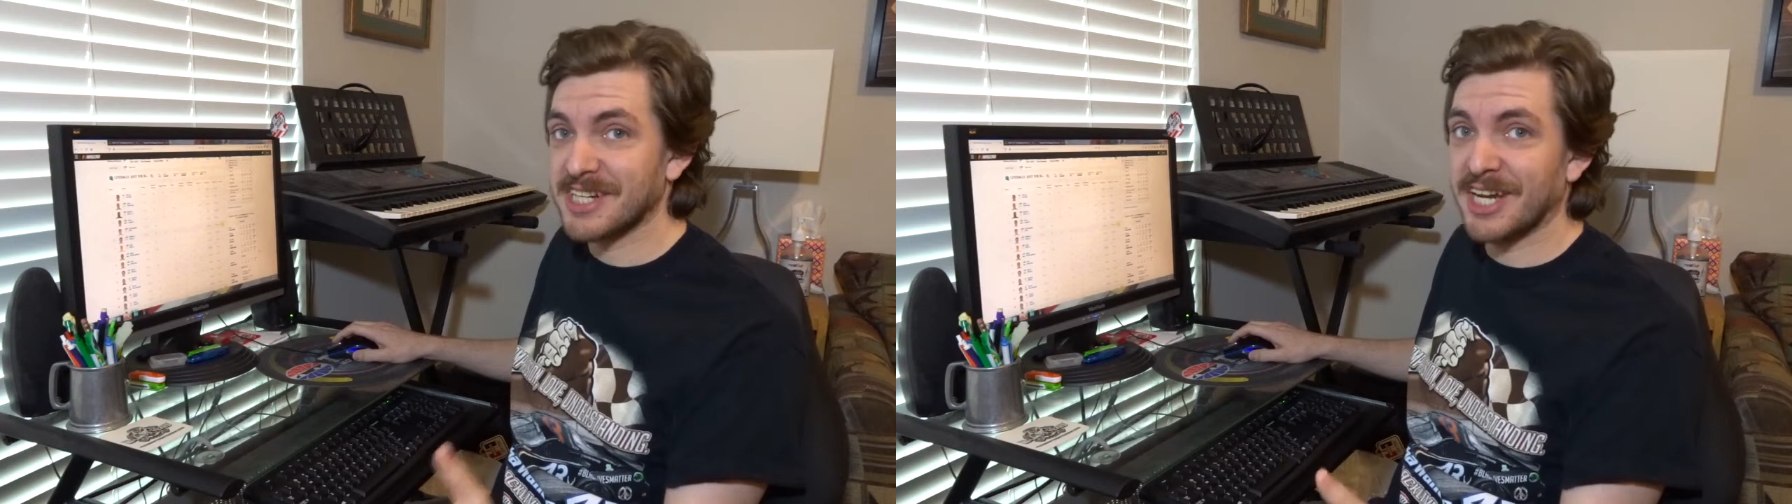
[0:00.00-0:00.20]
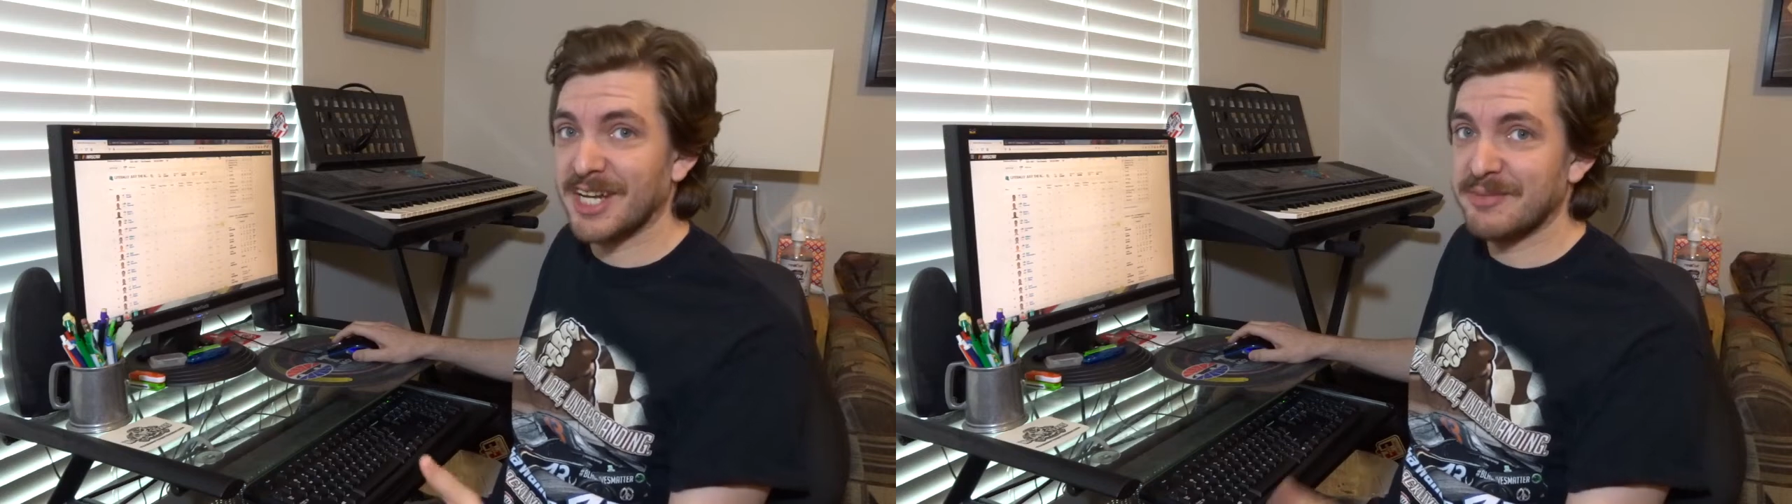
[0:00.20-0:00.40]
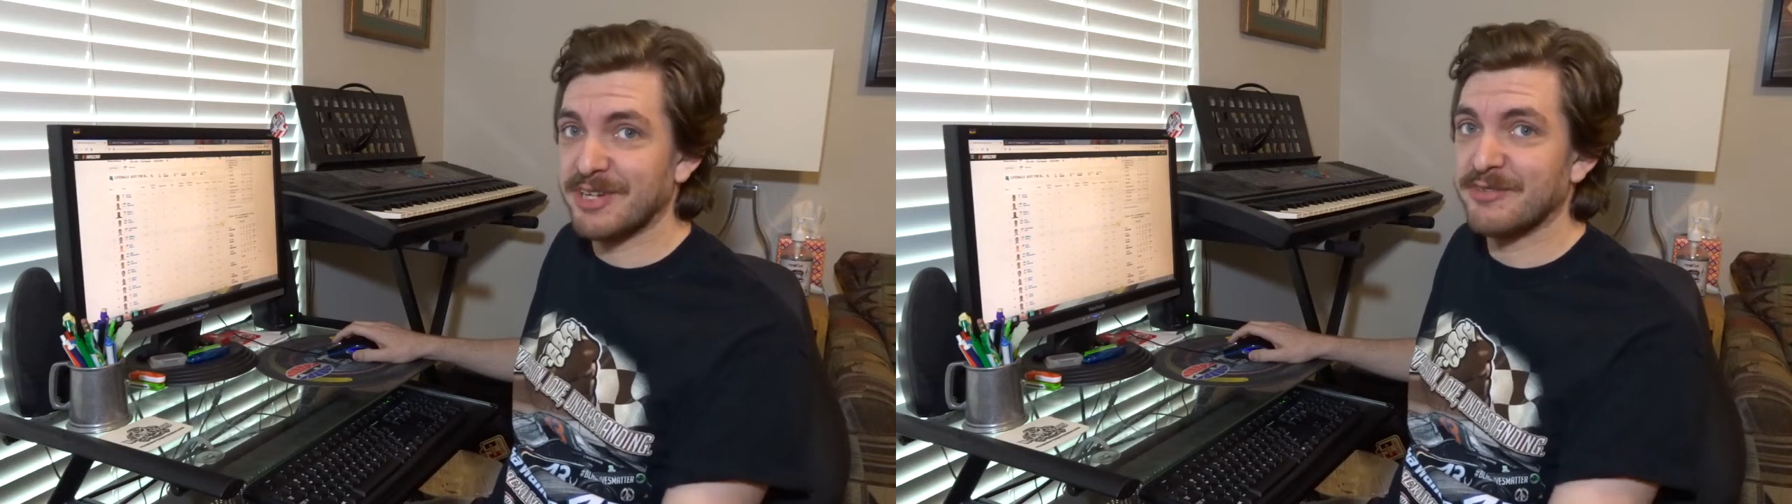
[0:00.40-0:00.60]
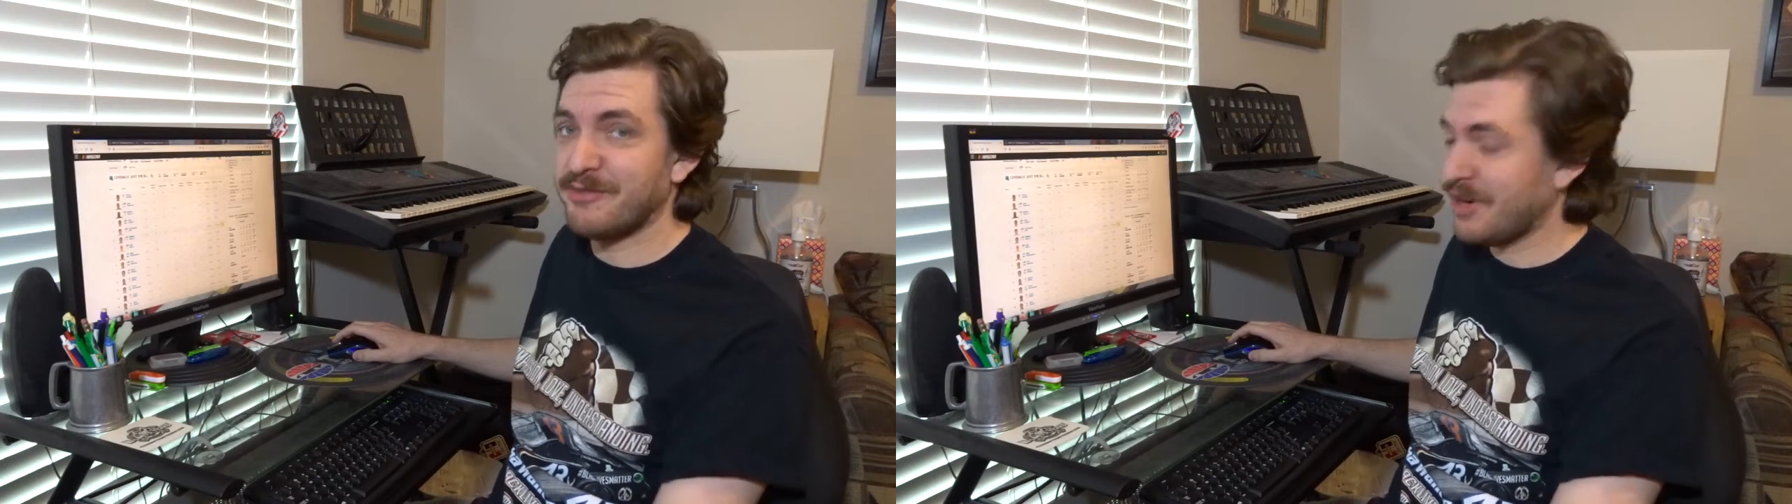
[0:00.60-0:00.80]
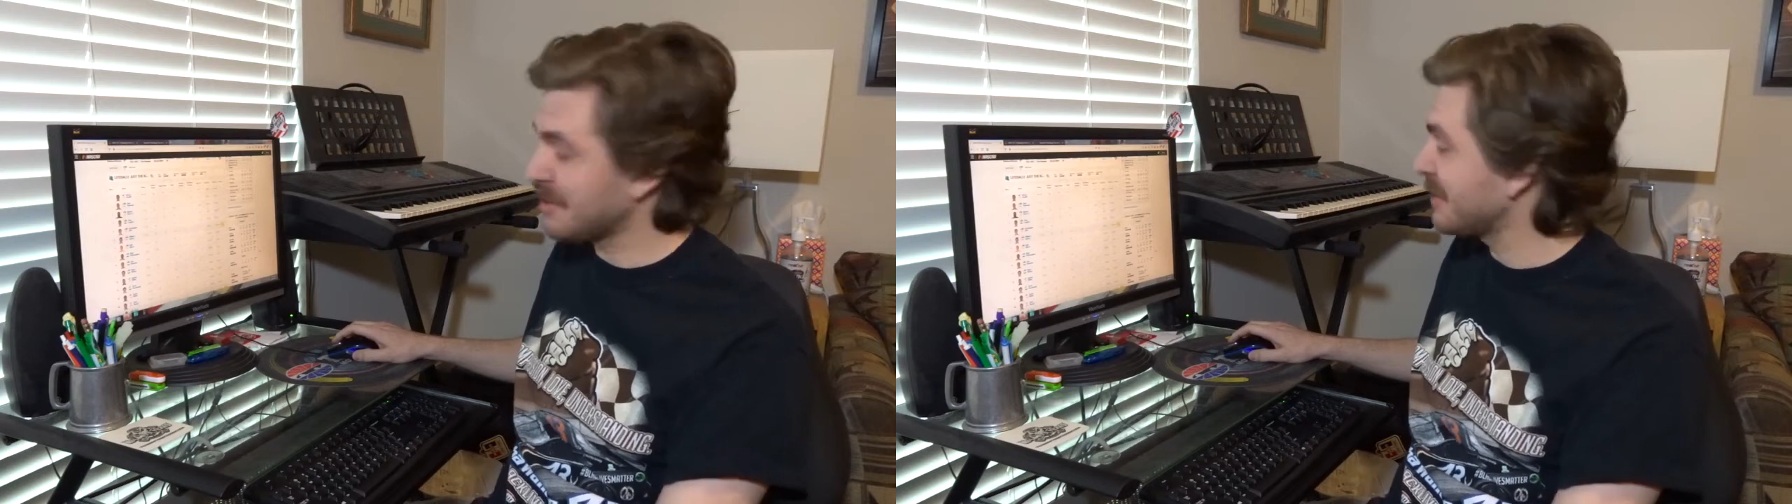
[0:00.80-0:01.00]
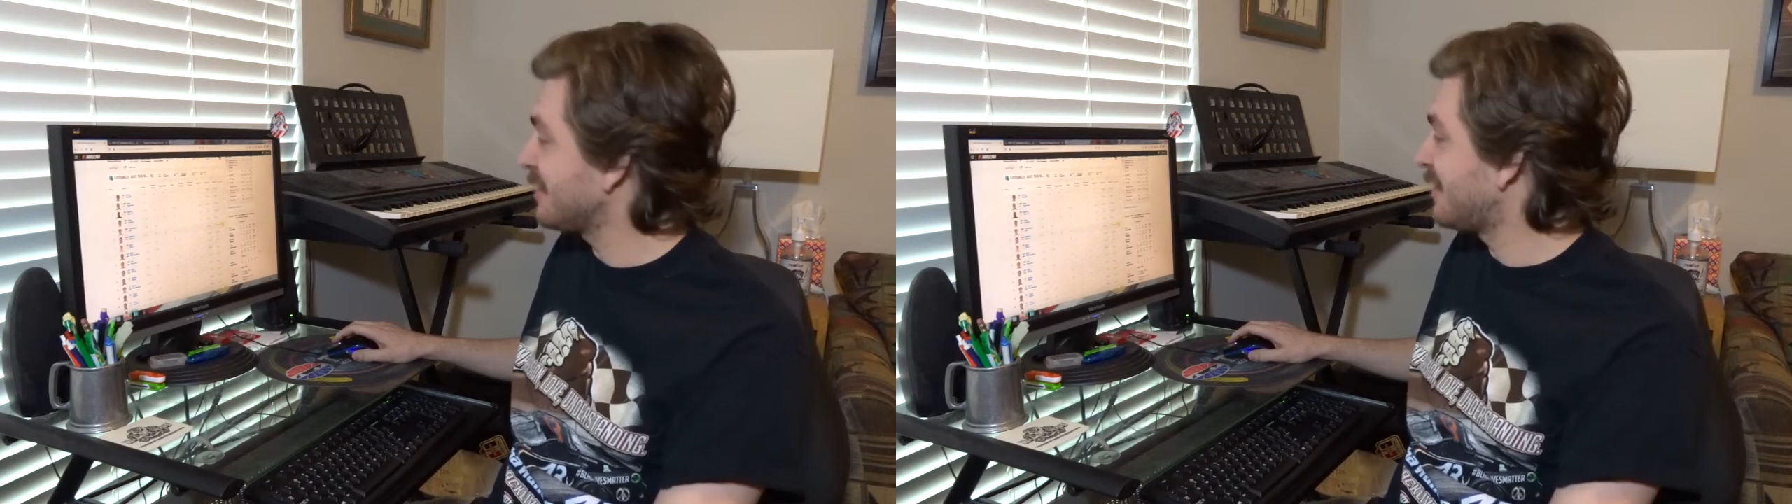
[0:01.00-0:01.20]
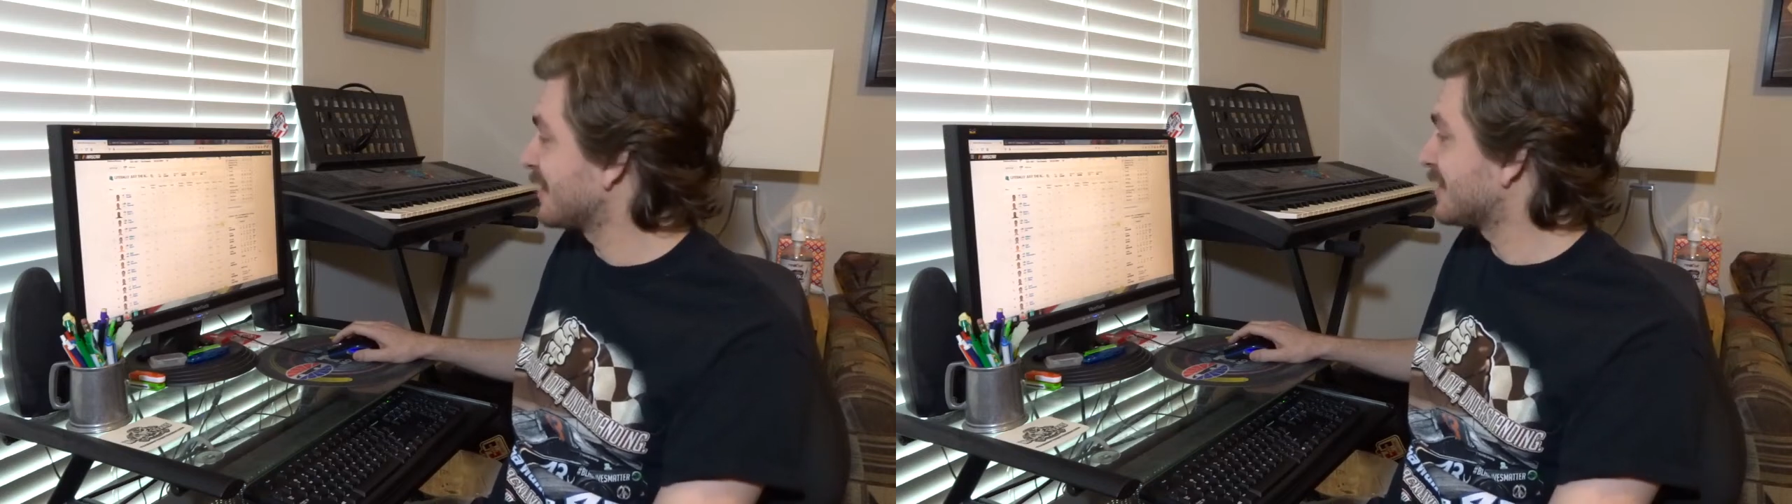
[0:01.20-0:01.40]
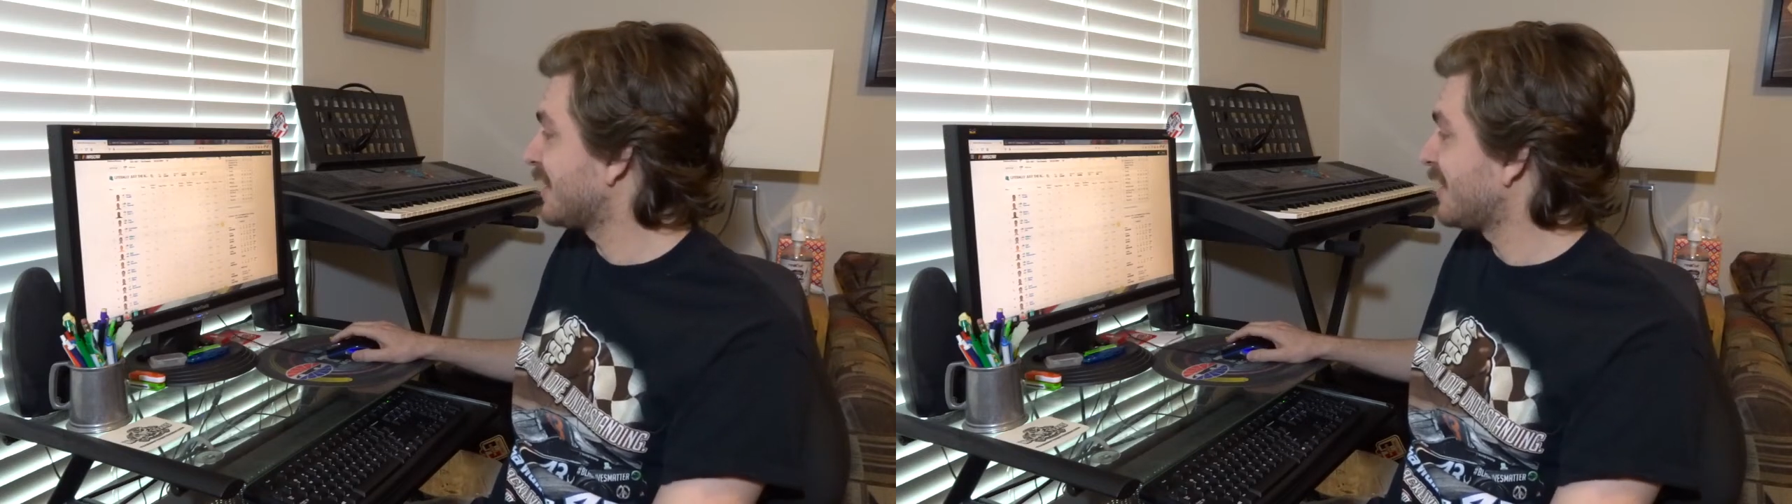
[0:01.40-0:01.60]
time in a very
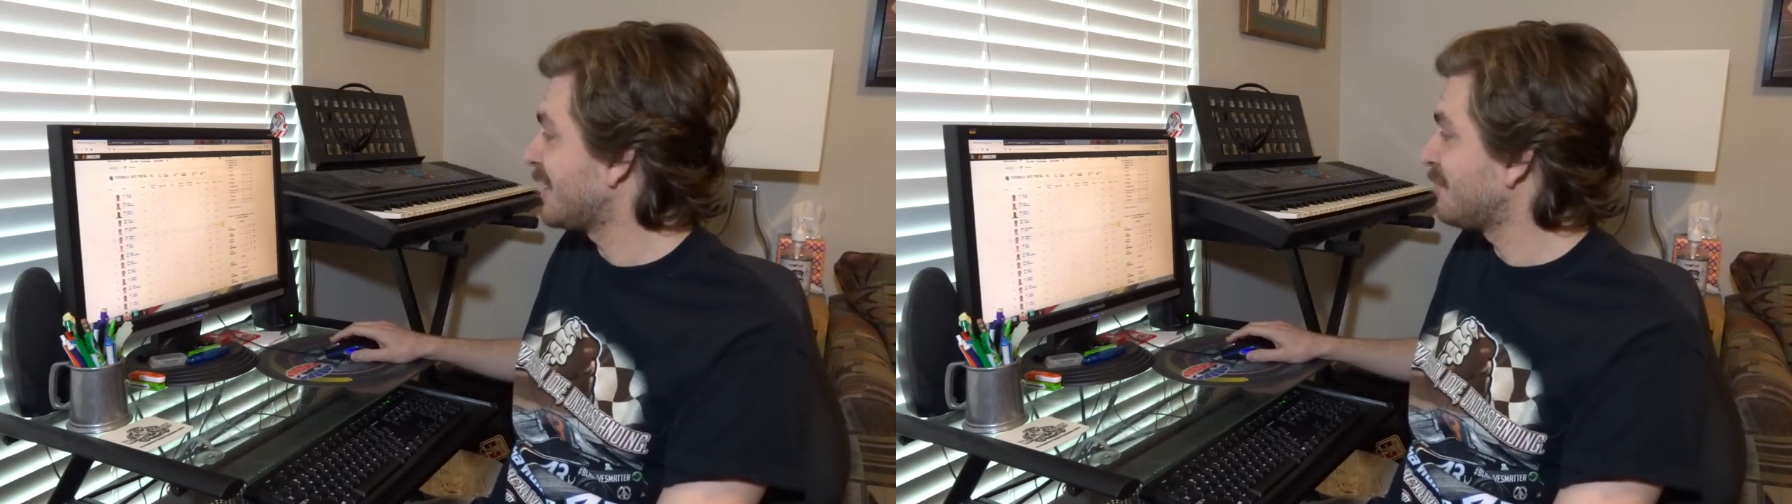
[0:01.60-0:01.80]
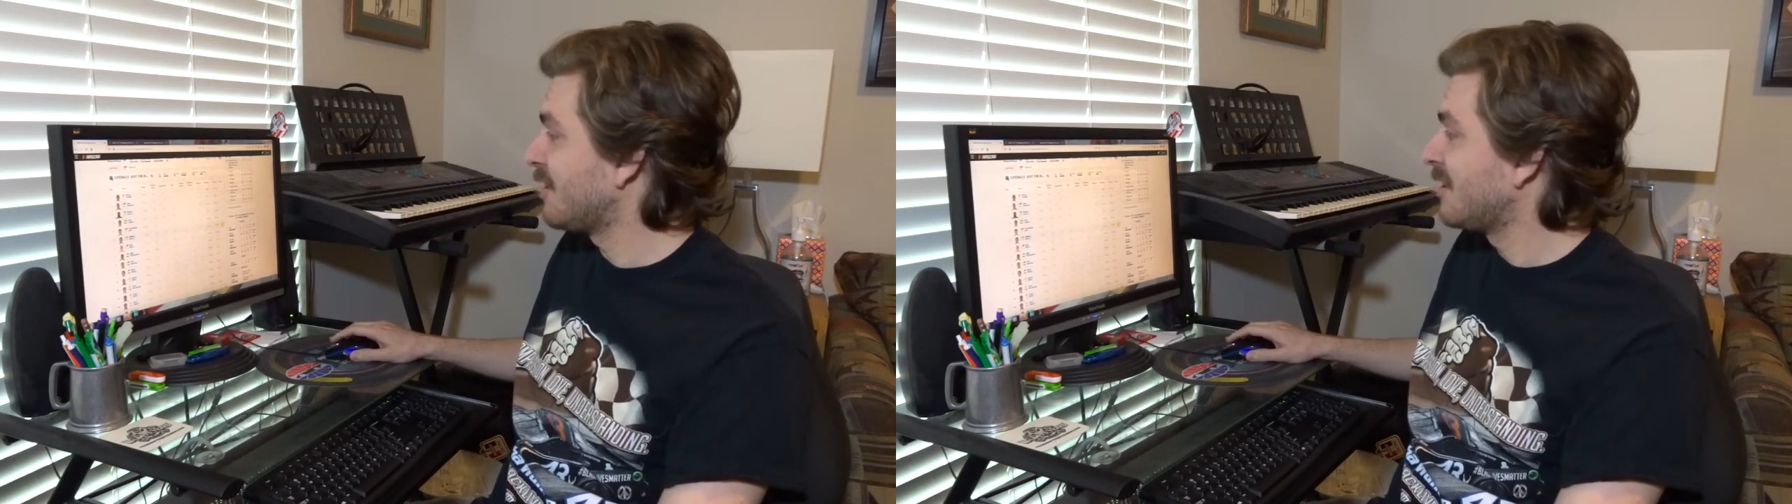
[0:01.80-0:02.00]
long time,